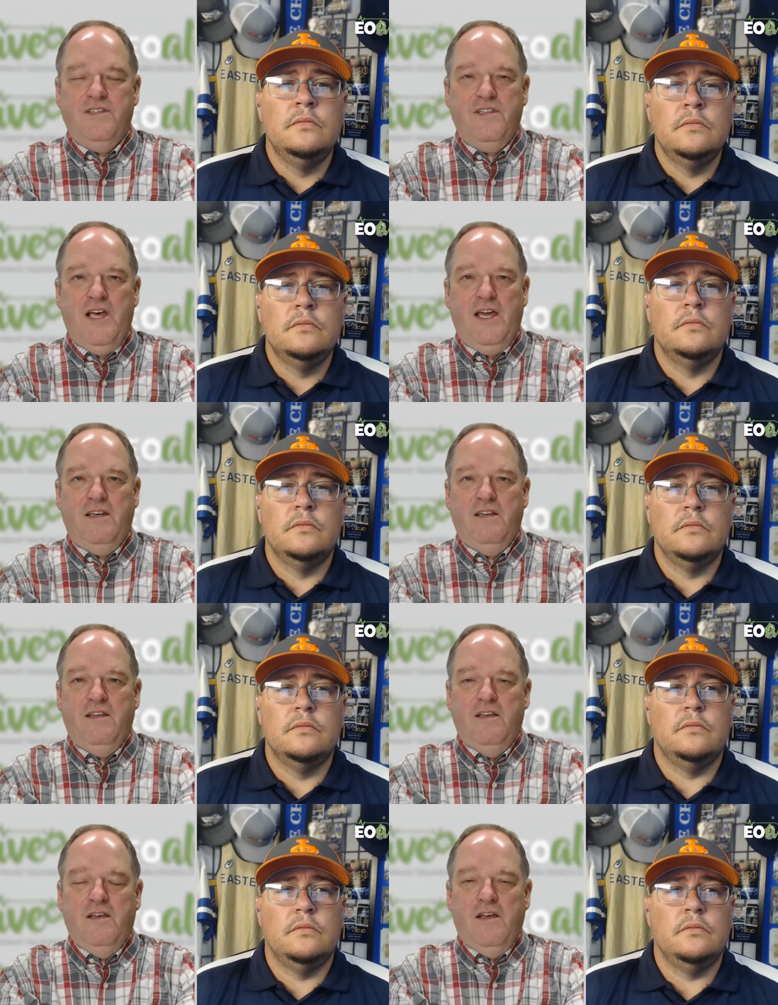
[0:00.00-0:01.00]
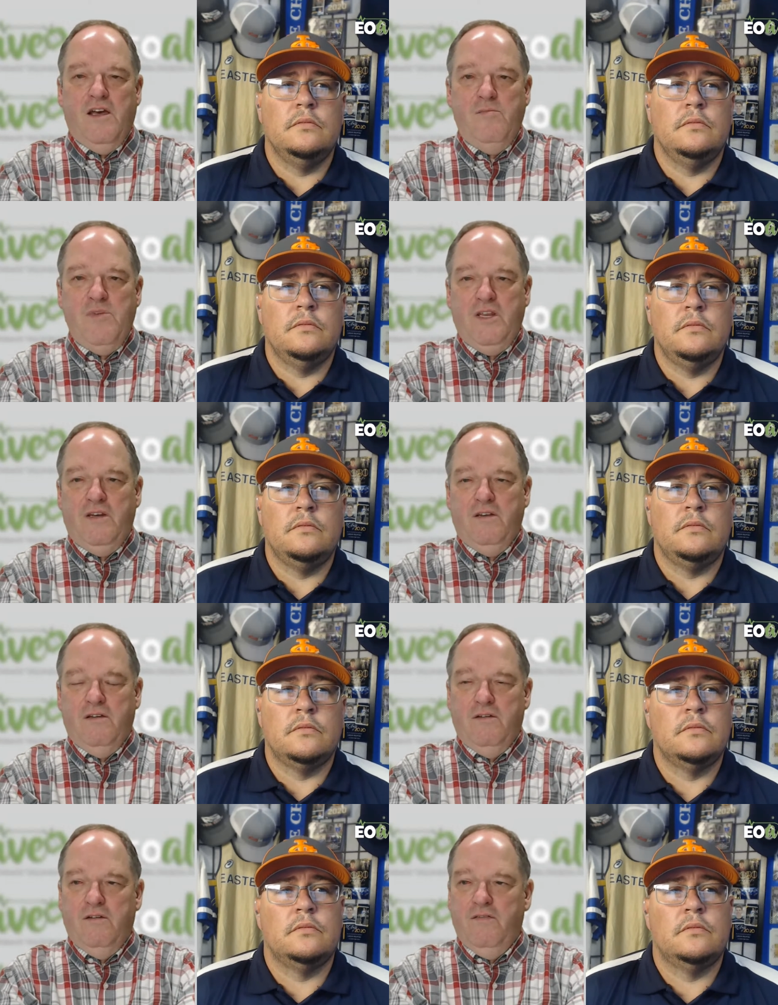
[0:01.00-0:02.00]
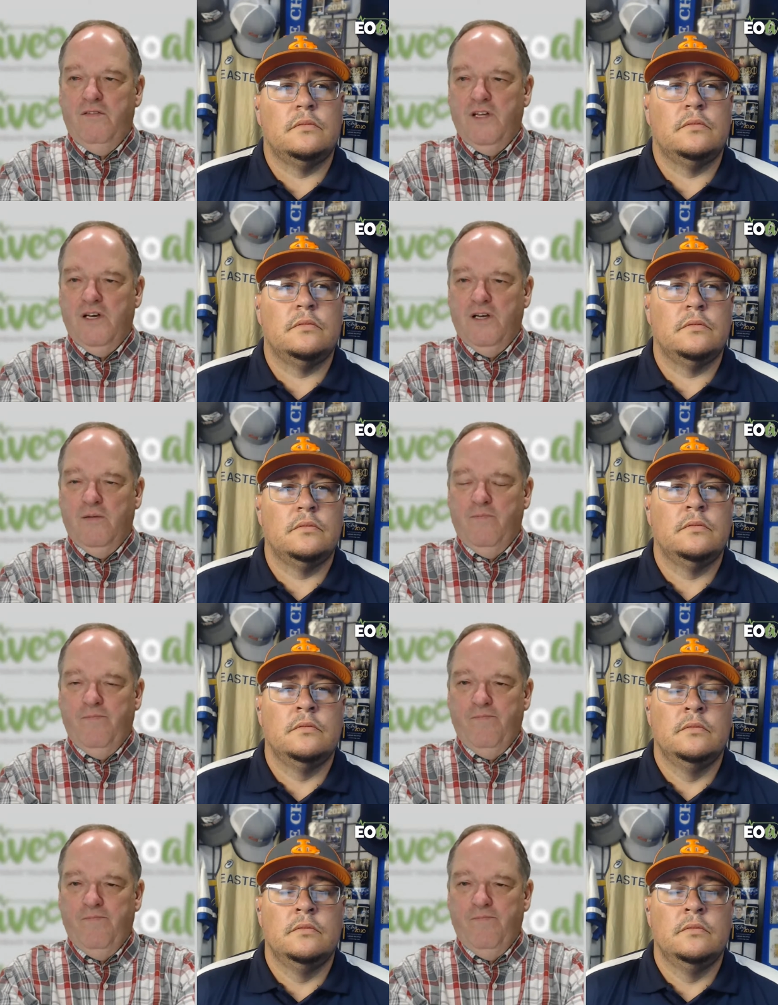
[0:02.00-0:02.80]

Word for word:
Speaker 1: is that i mean the